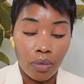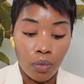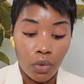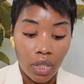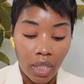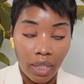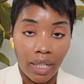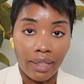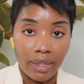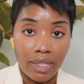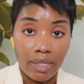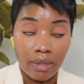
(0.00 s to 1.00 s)
will
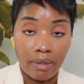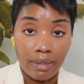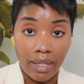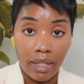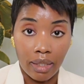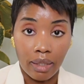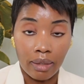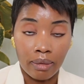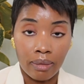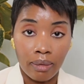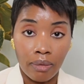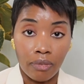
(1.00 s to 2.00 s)
collect this data
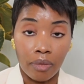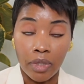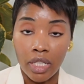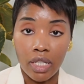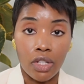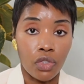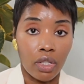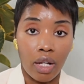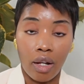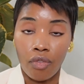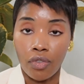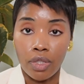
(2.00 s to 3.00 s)
from each and
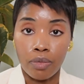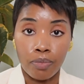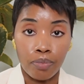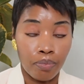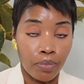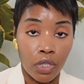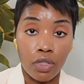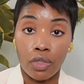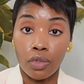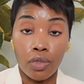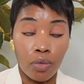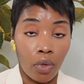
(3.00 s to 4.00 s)
every
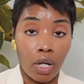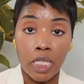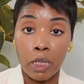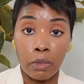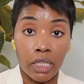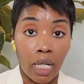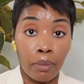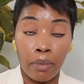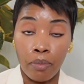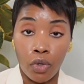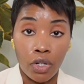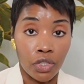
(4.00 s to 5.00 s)
person who wants to become
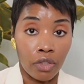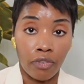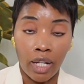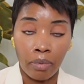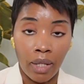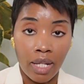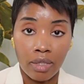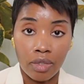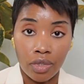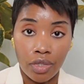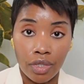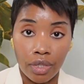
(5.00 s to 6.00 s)
a board certified plastic
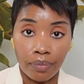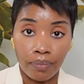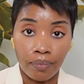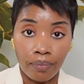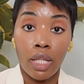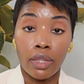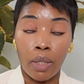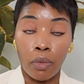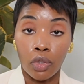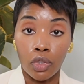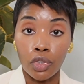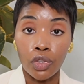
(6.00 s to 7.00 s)
surgeon. They
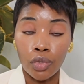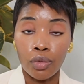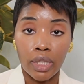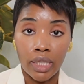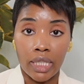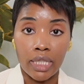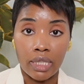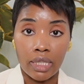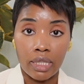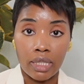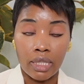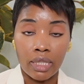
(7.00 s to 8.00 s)
will look through the
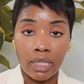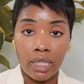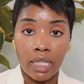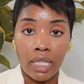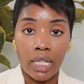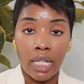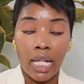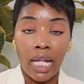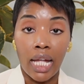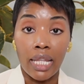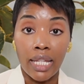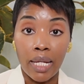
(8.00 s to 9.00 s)
cases
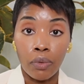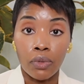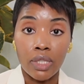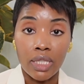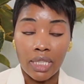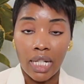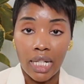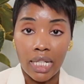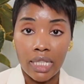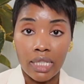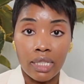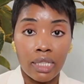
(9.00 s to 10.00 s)
and they will
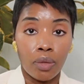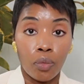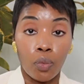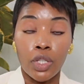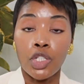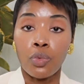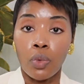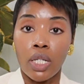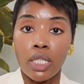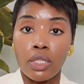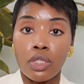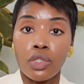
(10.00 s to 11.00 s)
decide which
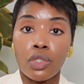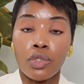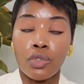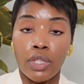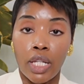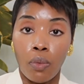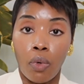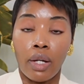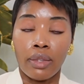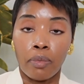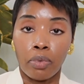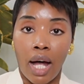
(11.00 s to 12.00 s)
ones do they
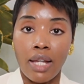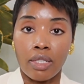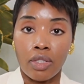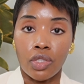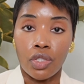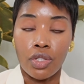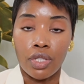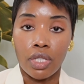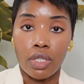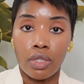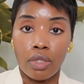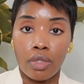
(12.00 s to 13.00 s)
want the plastic
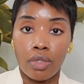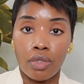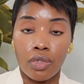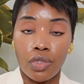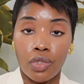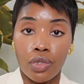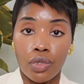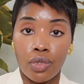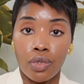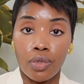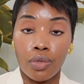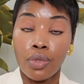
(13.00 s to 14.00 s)
surgeon
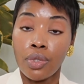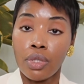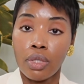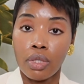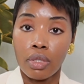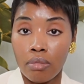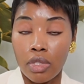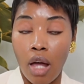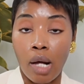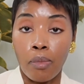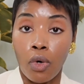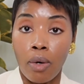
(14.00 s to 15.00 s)
to
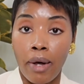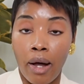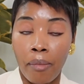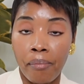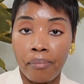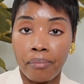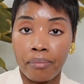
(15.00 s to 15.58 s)
talk more about